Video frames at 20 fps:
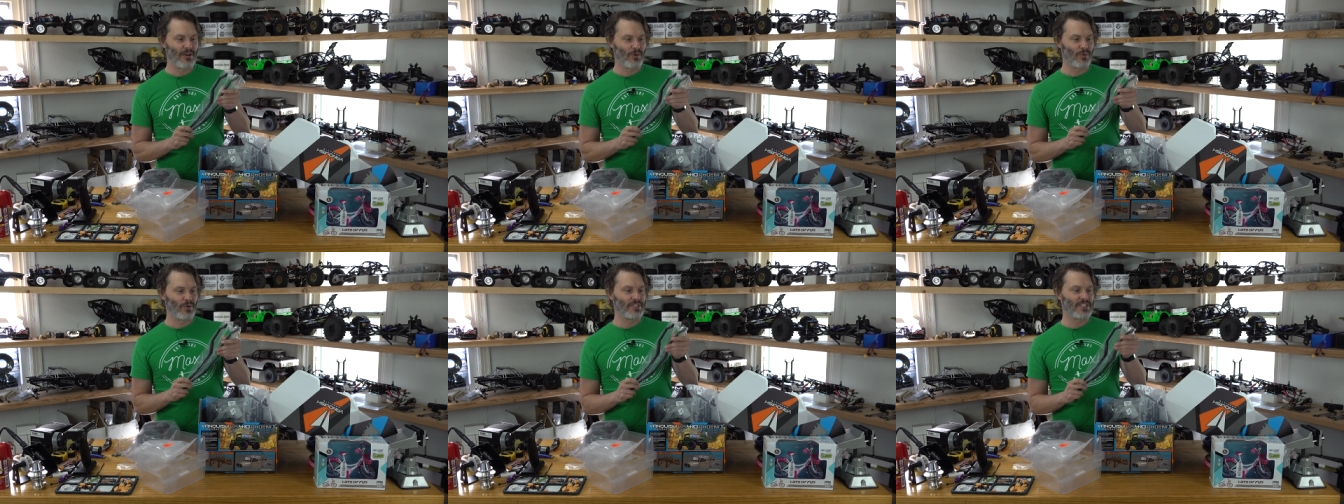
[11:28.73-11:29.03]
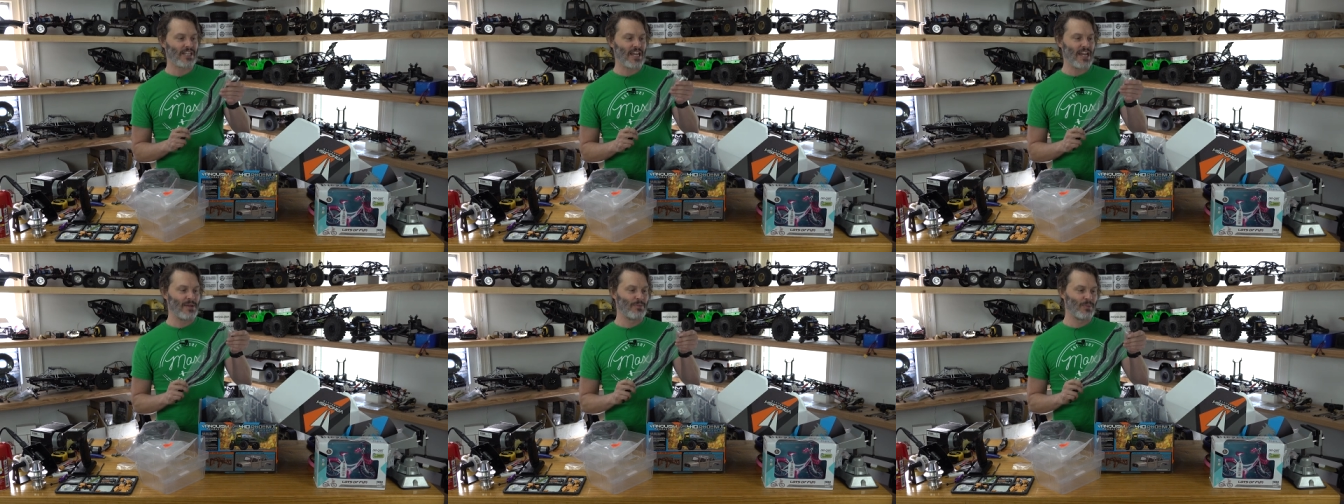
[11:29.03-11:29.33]
that
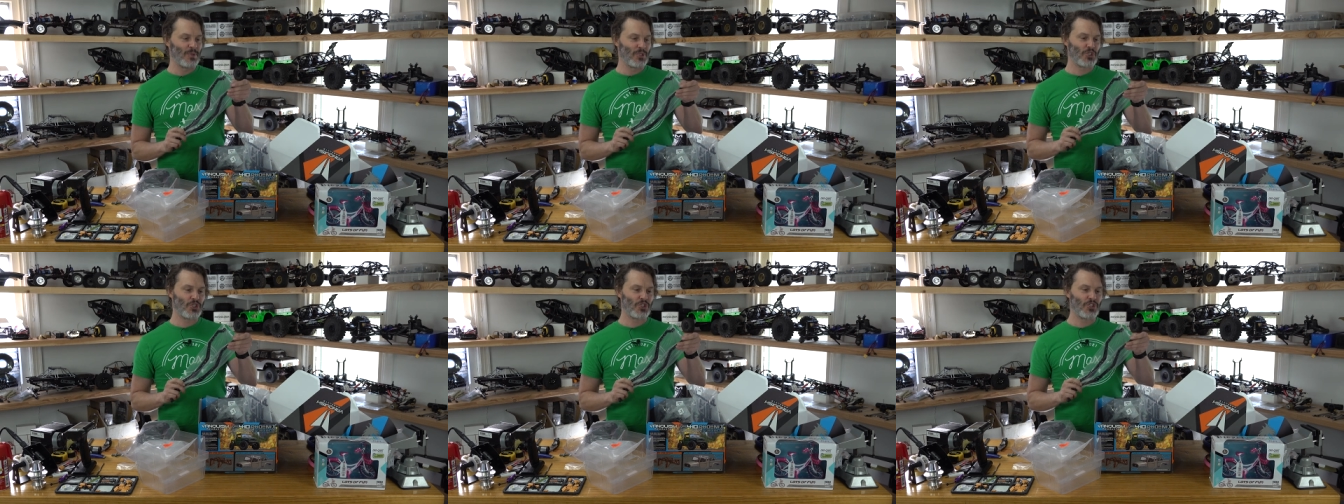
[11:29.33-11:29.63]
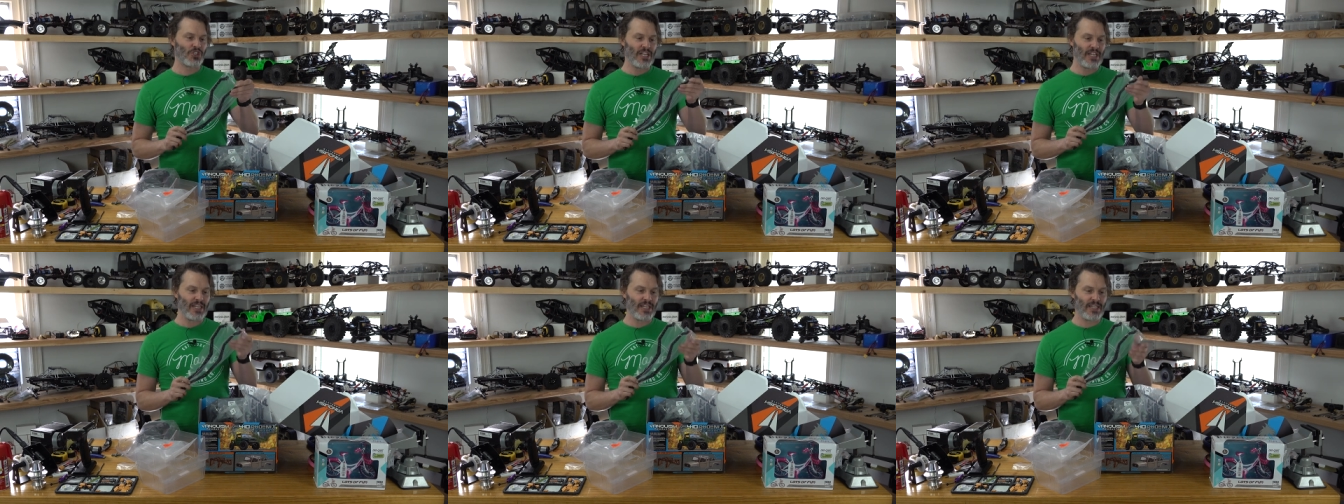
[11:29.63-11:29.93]
was a
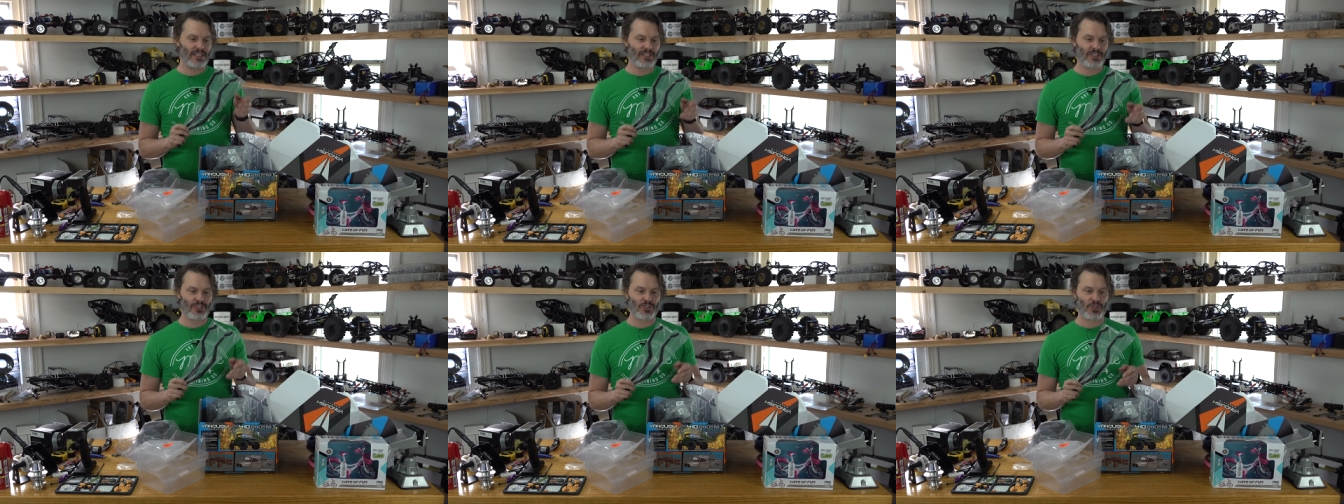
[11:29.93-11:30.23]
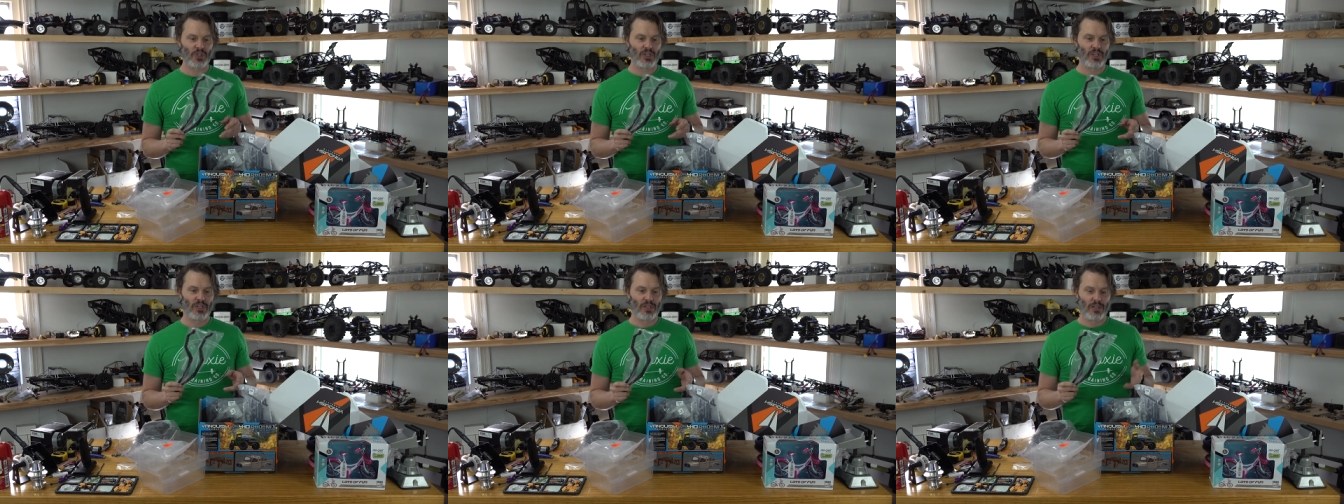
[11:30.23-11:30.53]

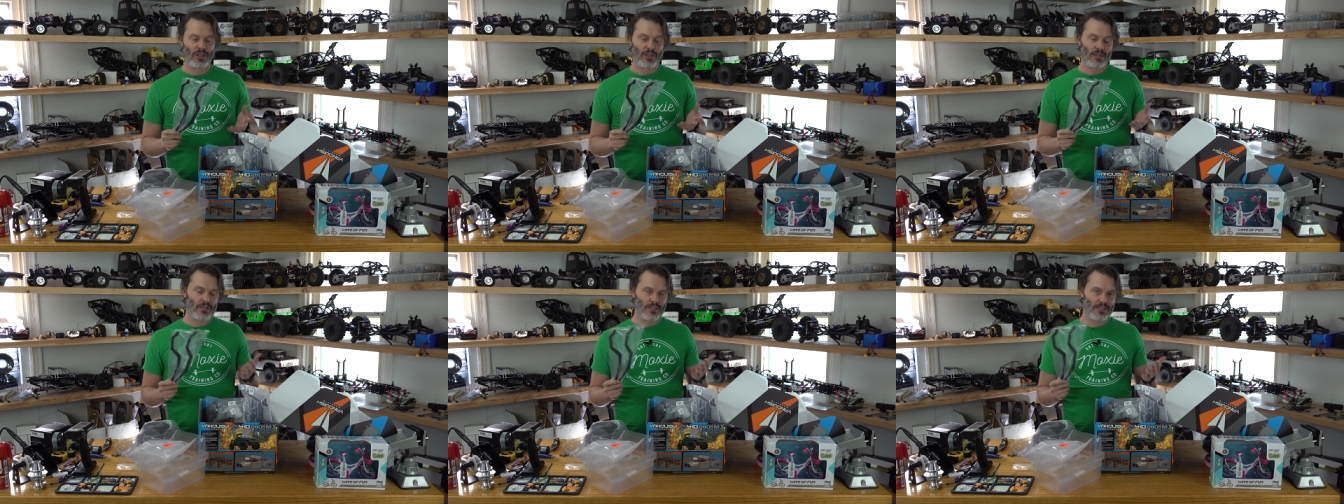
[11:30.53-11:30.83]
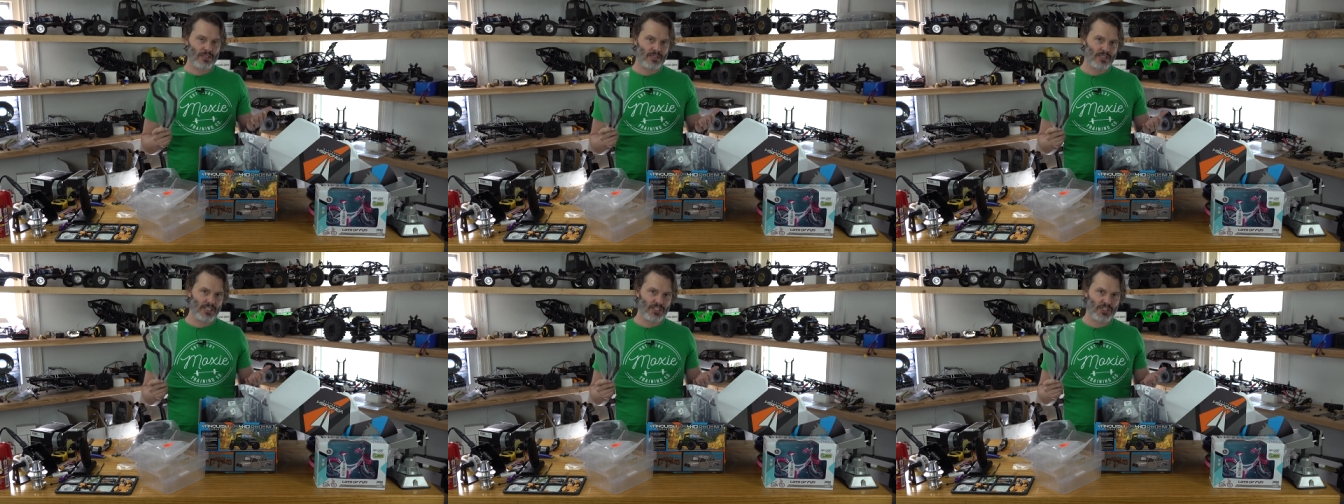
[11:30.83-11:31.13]
machined,
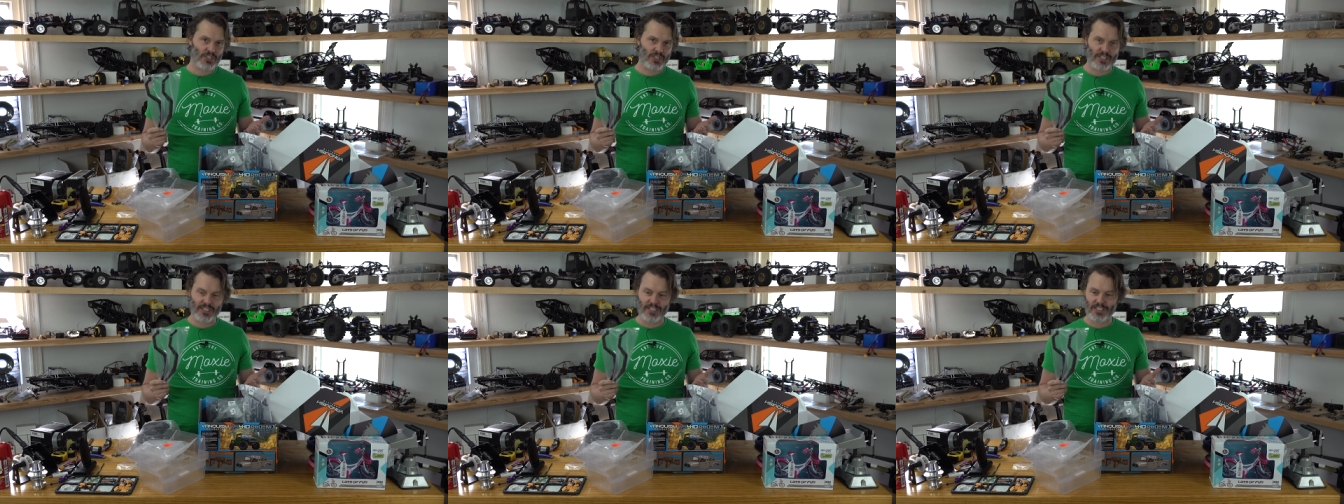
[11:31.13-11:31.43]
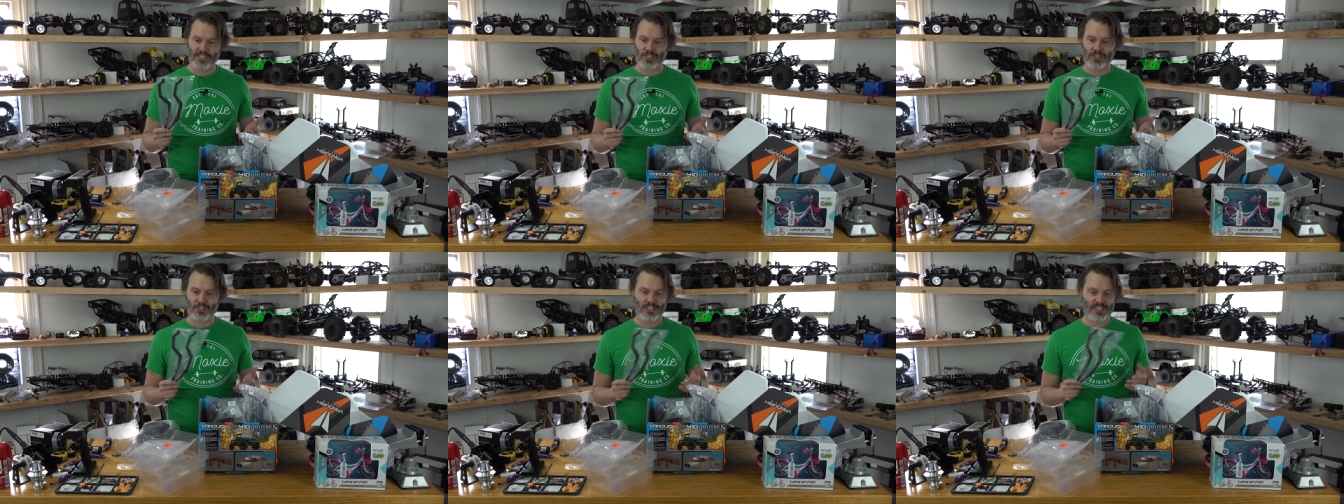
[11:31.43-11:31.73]

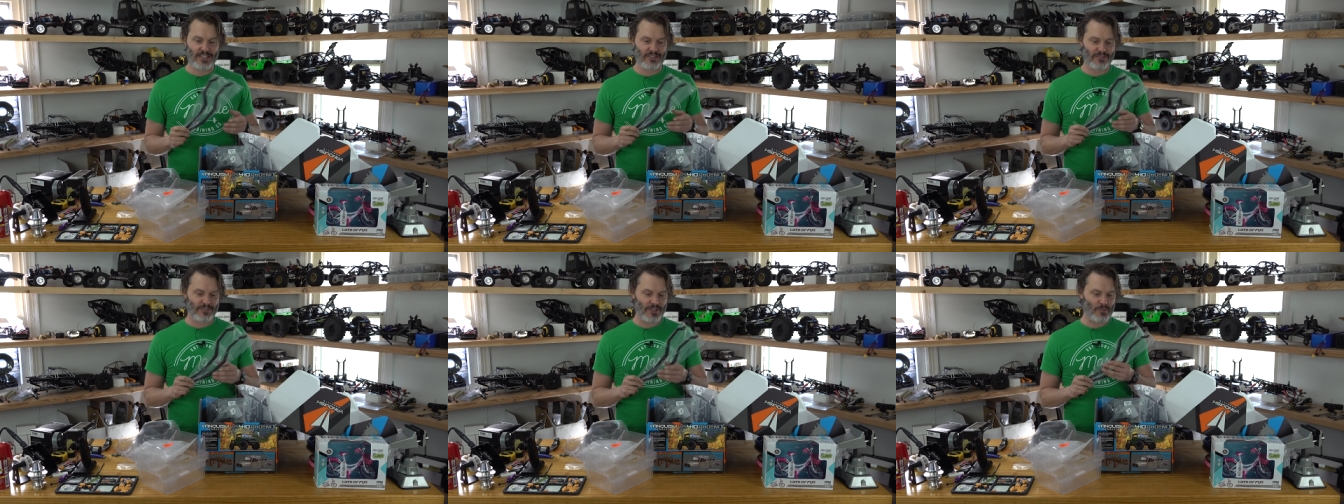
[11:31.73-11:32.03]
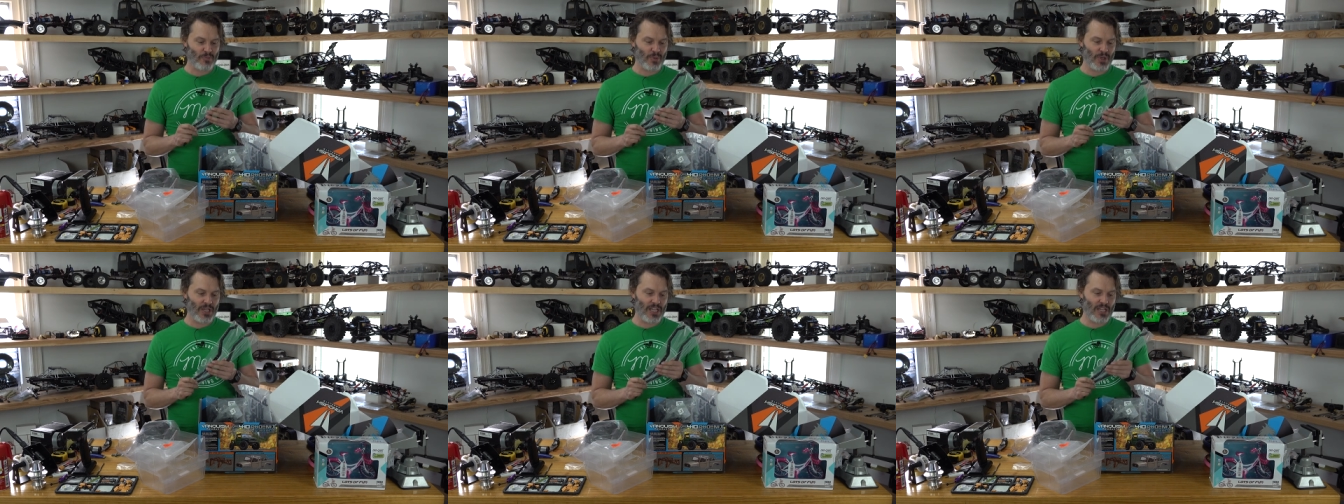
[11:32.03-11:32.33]
essentially
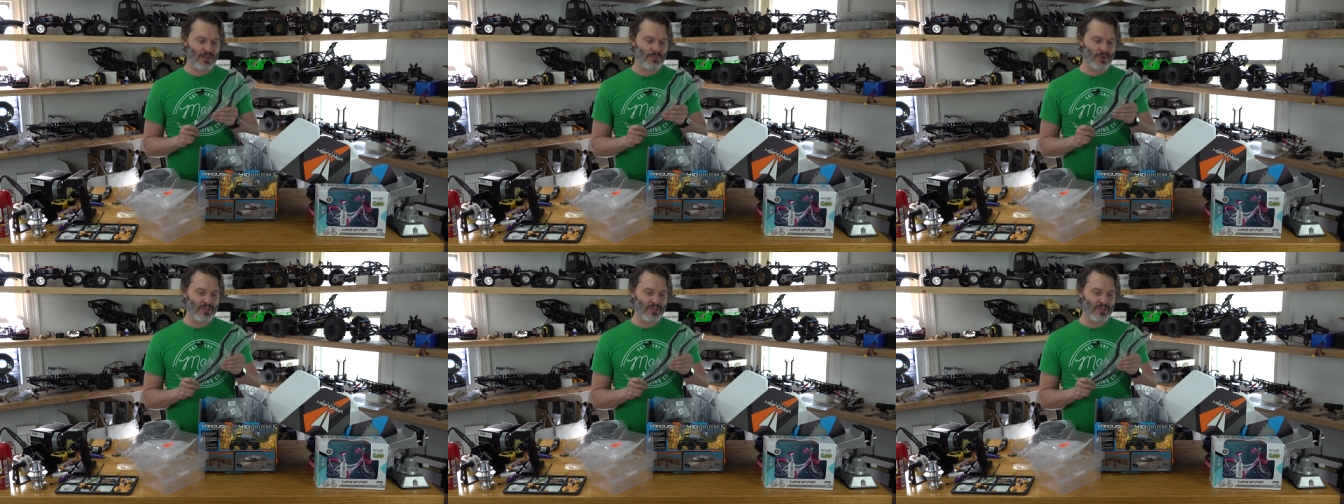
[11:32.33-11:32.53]
TVP,